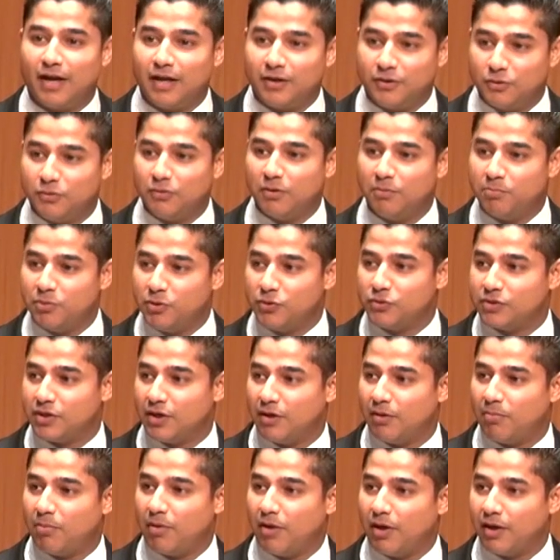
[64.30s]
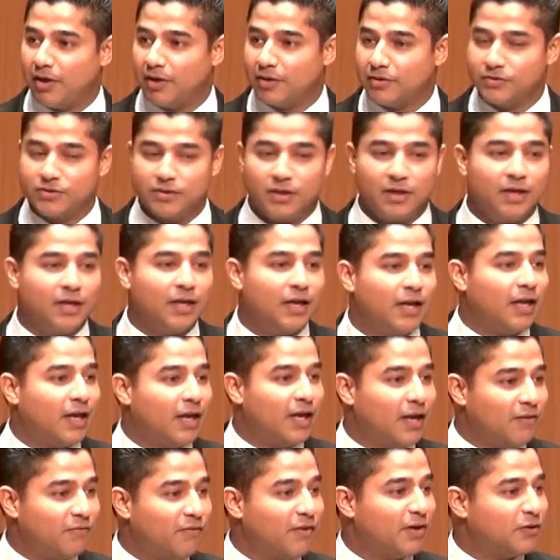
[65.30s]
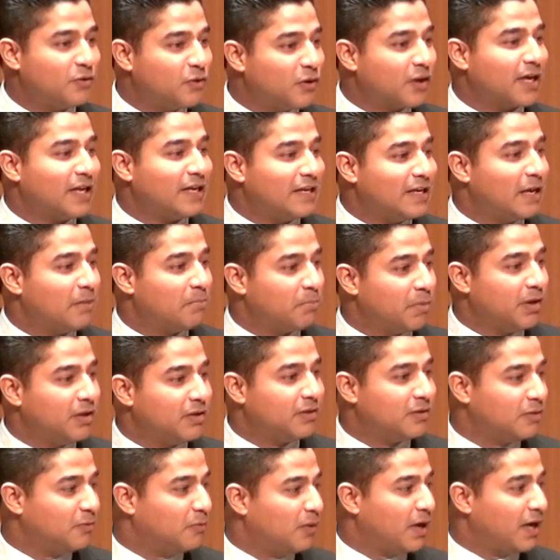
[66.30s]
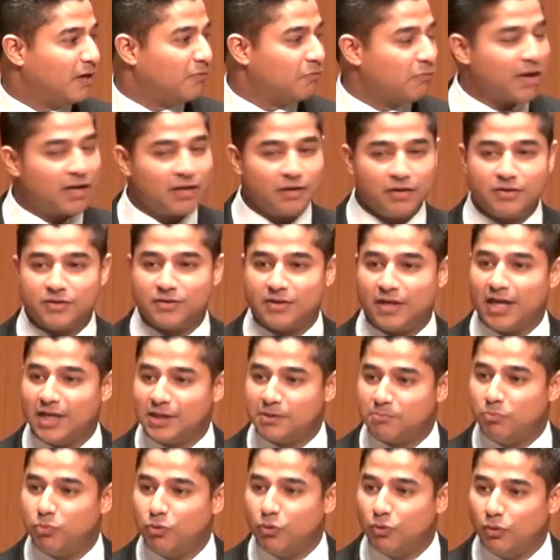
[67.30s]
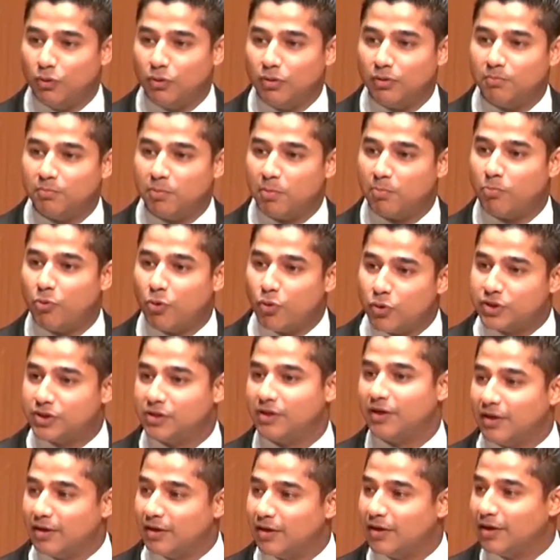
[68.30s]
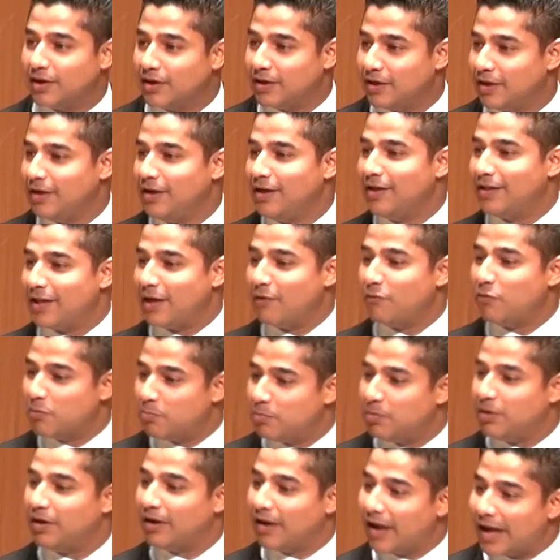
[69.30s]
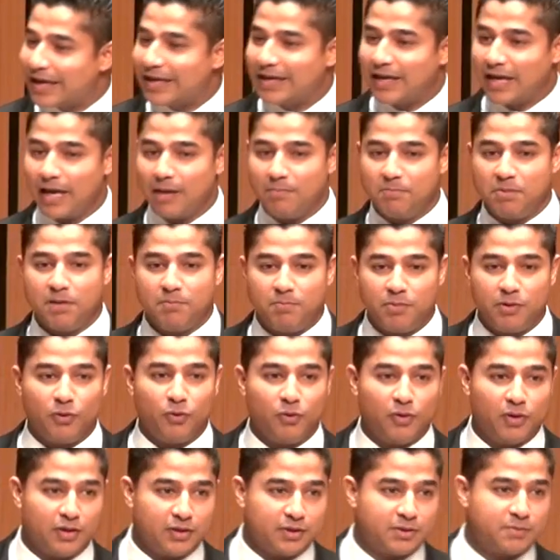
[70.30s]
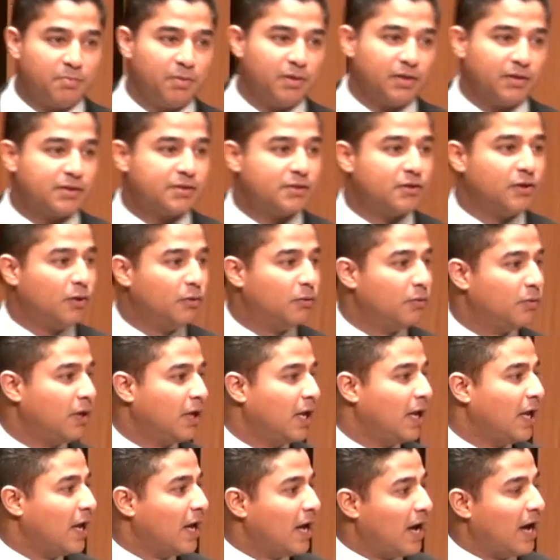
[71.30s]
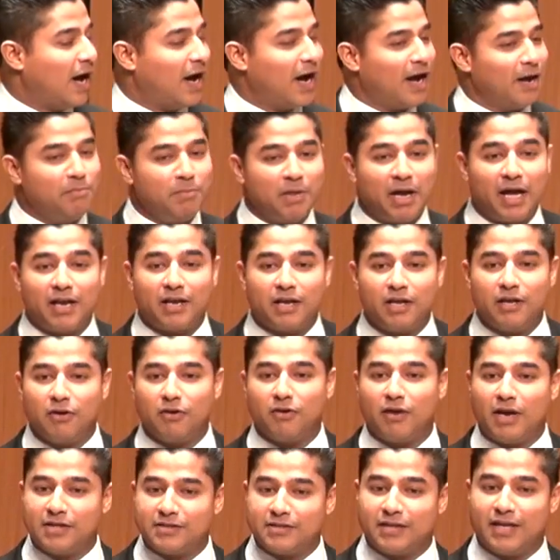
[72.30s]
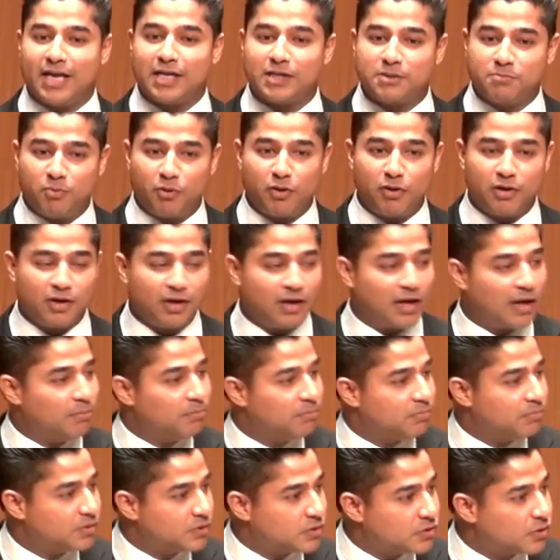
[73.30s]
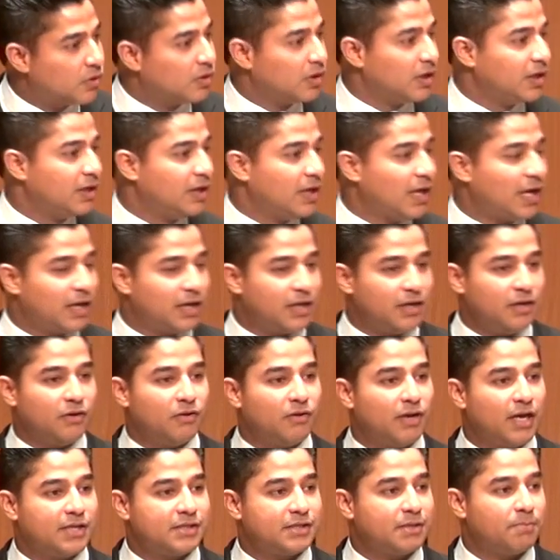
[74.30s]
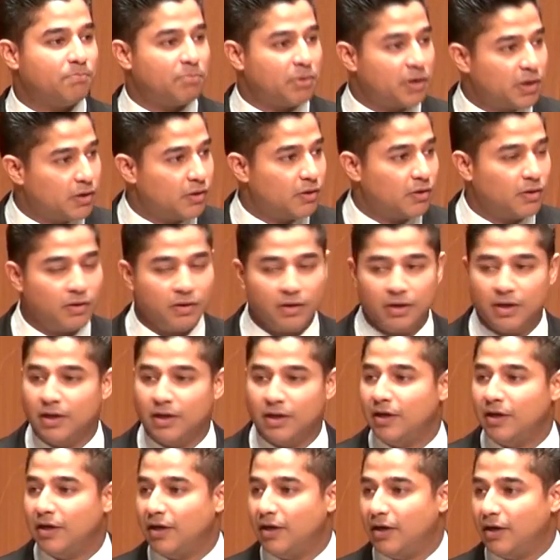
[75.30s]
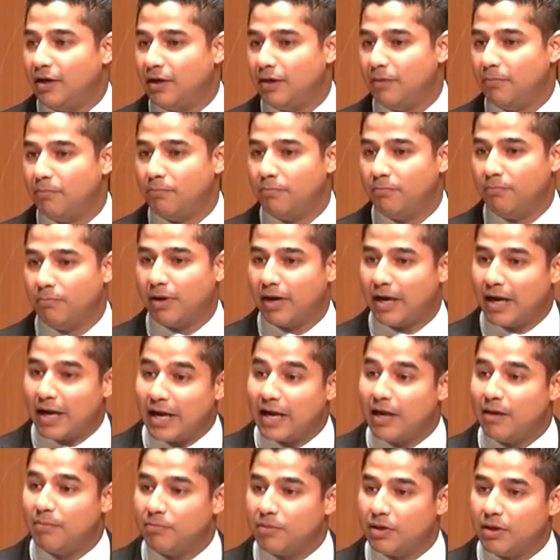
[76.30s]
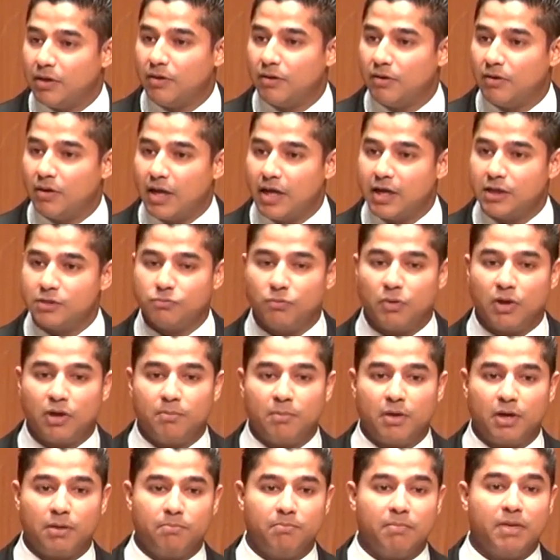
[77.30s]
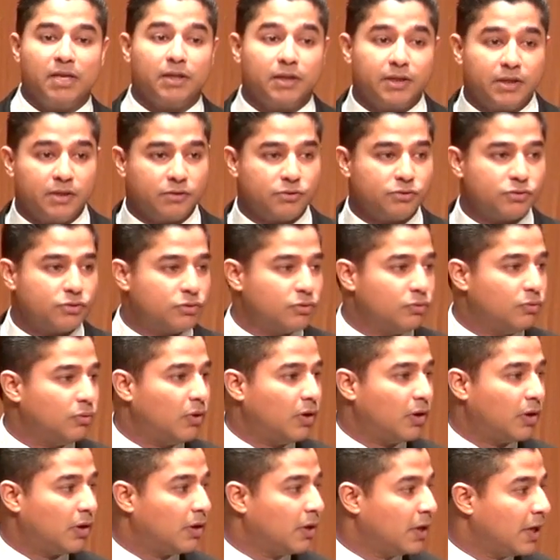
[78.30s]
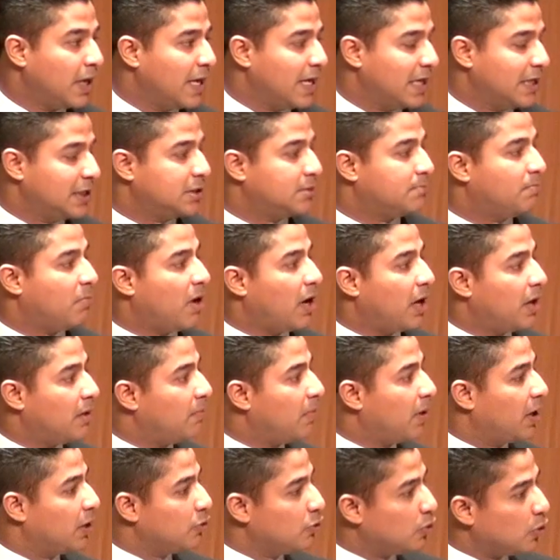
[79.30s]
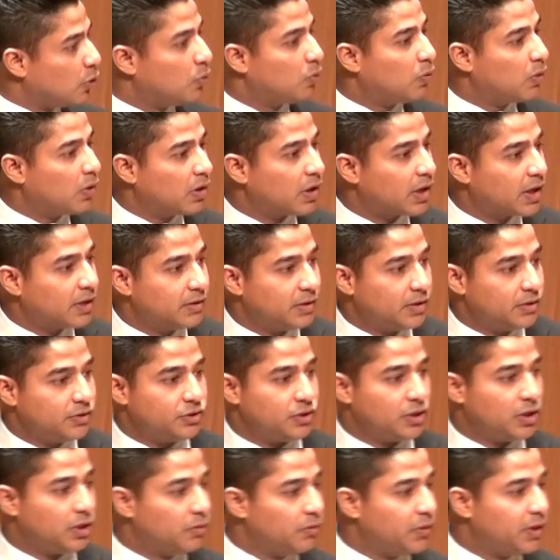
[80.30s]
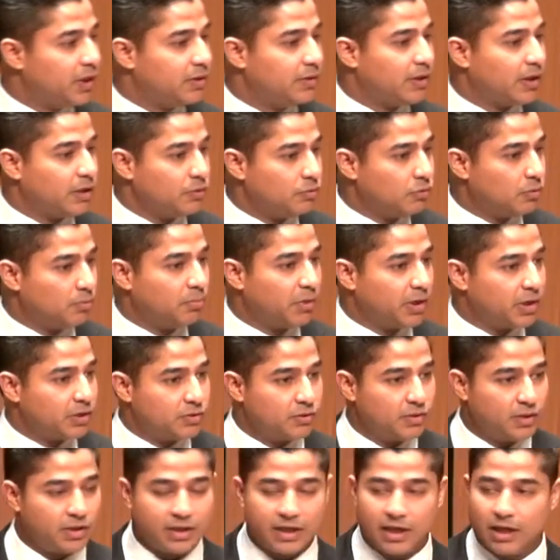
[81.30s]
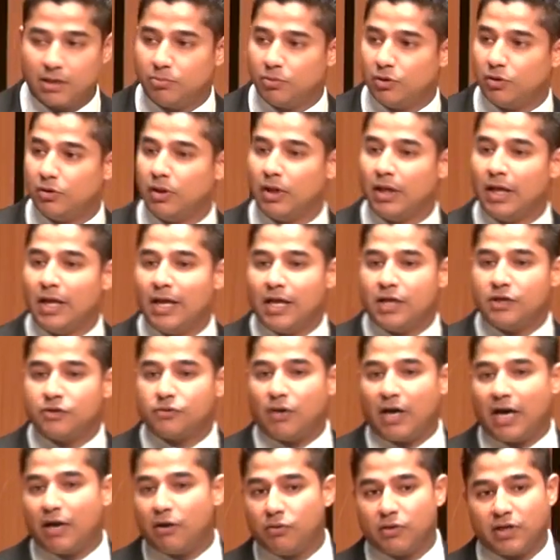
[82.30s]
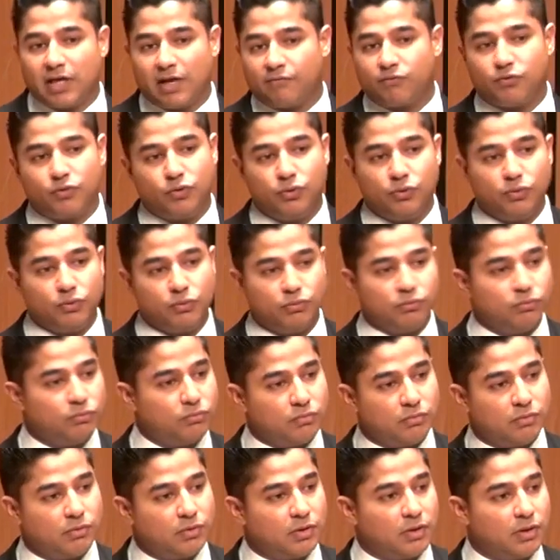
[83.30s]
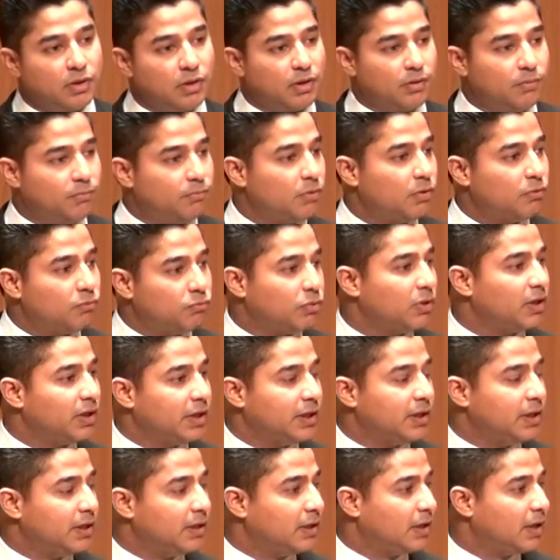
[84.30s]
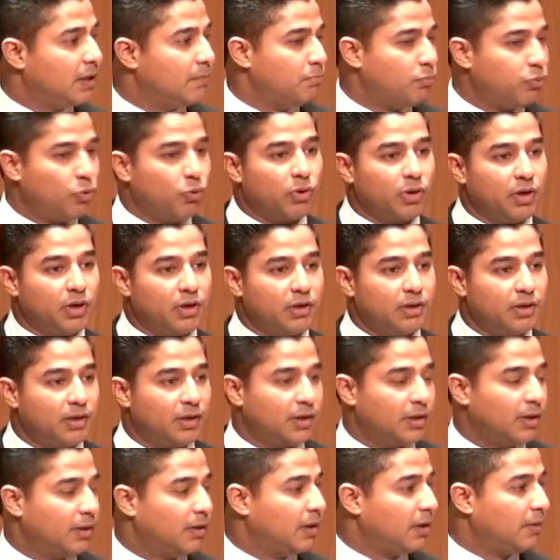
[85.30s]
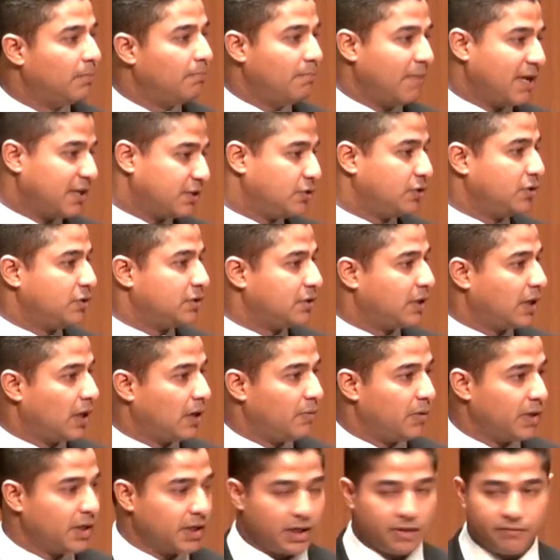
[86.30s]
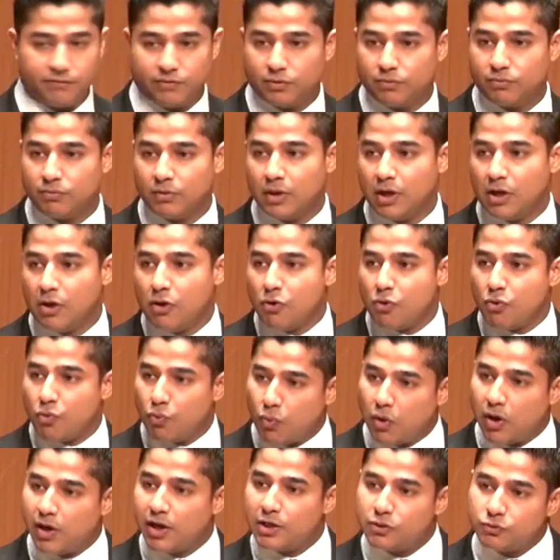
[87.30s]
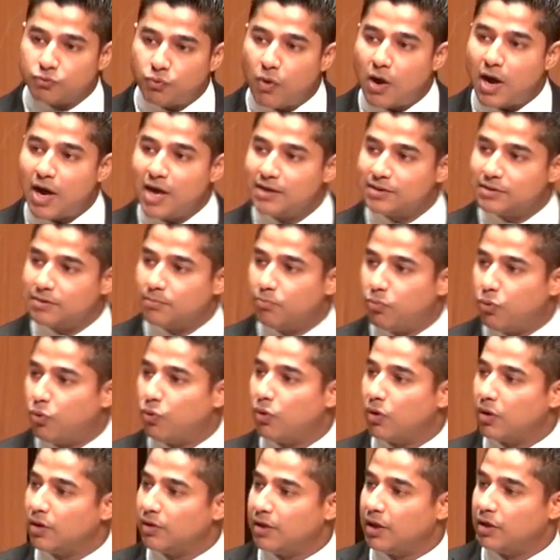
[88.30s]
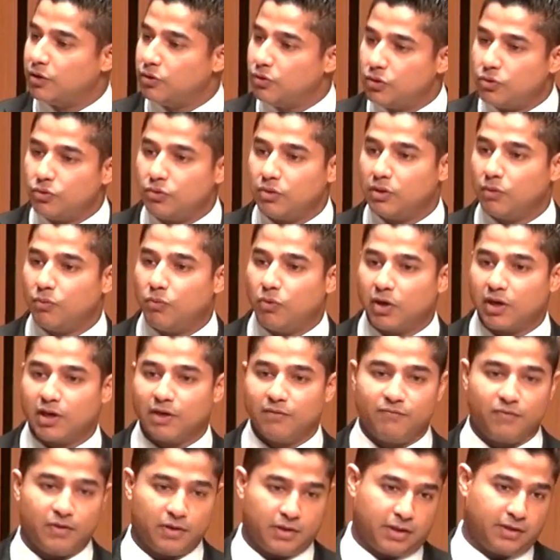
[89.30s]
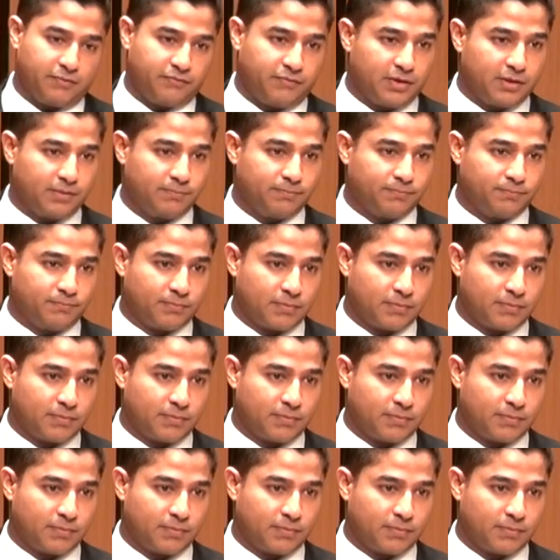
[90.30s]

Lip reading: I do abuse hair products. And if I took a dip into a regular-sized pool, proportionately, that would be like a BP oil spill. So I'm not here as an expert. I'm certainly not here as a peer. But I am here as one among millions who are inspired by your work and the ingenuity that you bring to the table. So I only have two really important messages that I want to give you. One is why it's important that you're doing the work in Philadelphia.